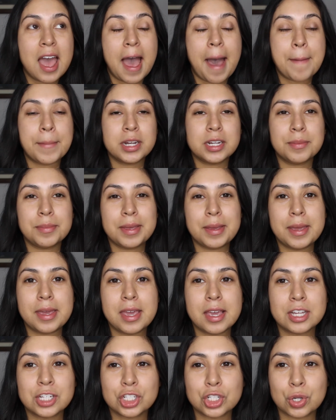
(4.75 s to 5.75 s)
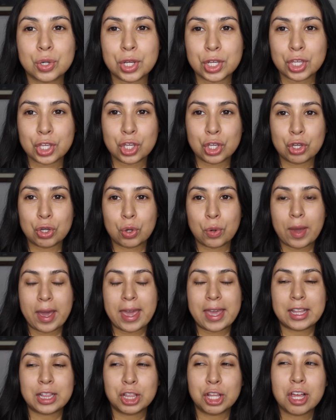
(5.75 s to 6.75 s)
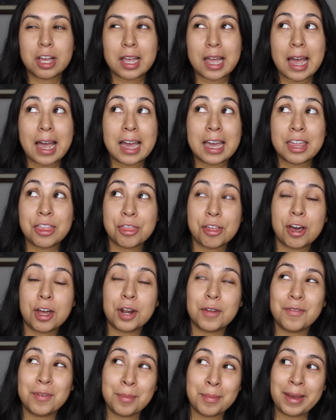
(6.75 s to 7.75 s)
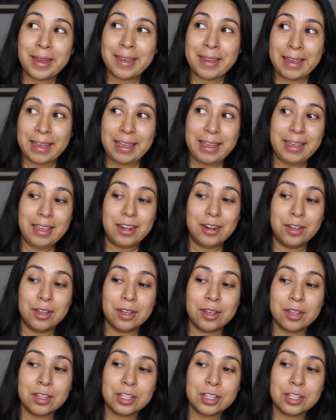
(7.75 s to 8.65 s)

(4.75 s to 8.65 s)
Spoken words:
I'm going to be showing you a look I thought of in my head